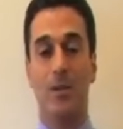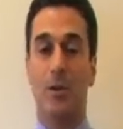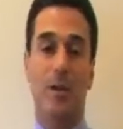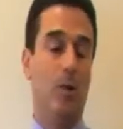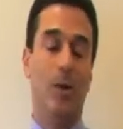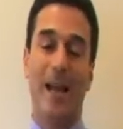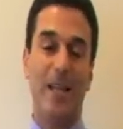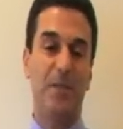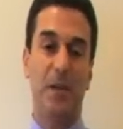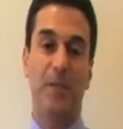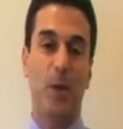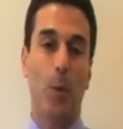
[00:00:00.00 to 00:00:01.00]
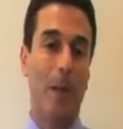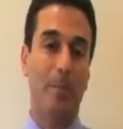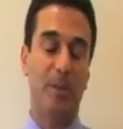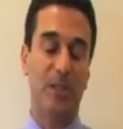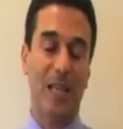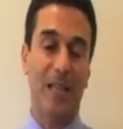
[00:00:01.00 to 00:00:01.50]
So he who gets
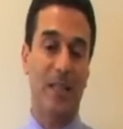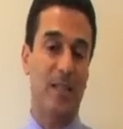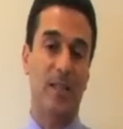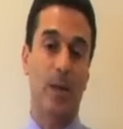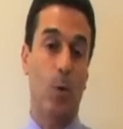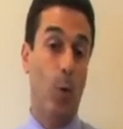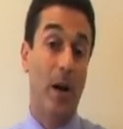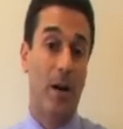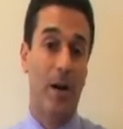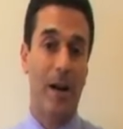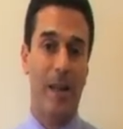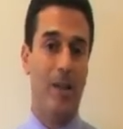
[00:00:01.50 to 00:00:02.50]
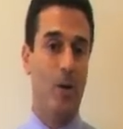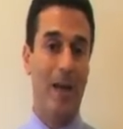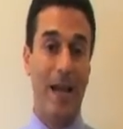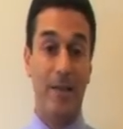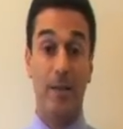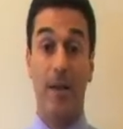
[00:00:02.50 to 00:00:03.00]
51% is the winner and he who
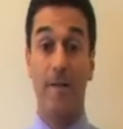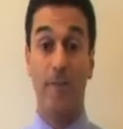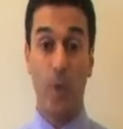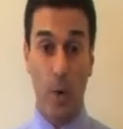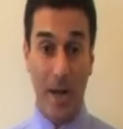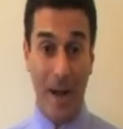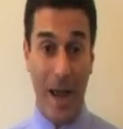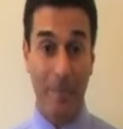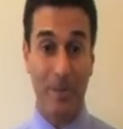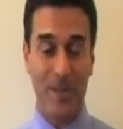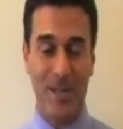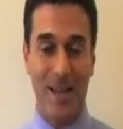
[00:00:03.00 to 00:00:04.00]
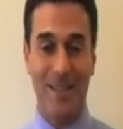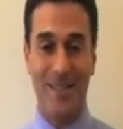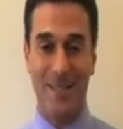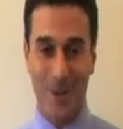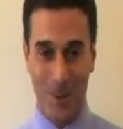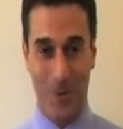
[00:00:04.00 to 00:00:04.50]
gets 49%
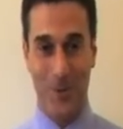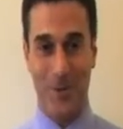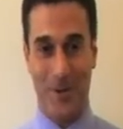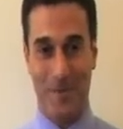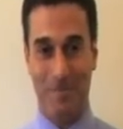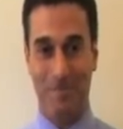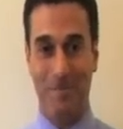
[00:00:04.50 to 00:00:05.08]
is the loser.